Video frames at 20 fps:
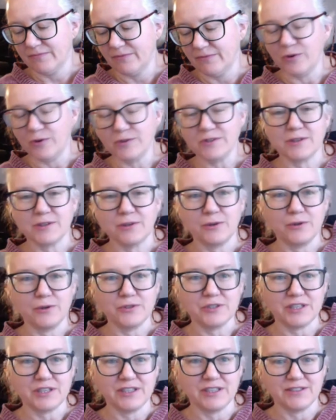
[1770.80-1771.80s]
full
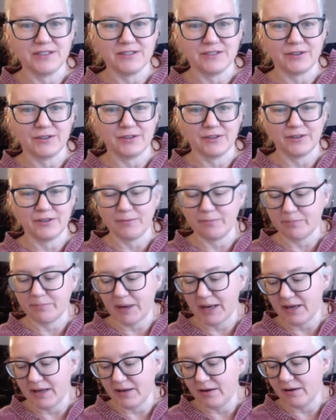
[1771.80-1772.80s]
solutions
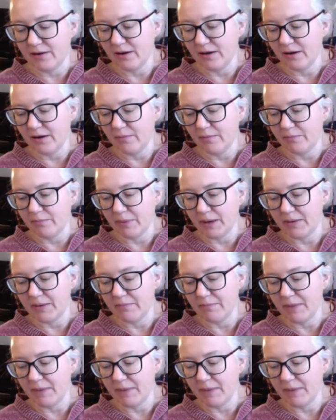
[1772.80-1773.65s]
but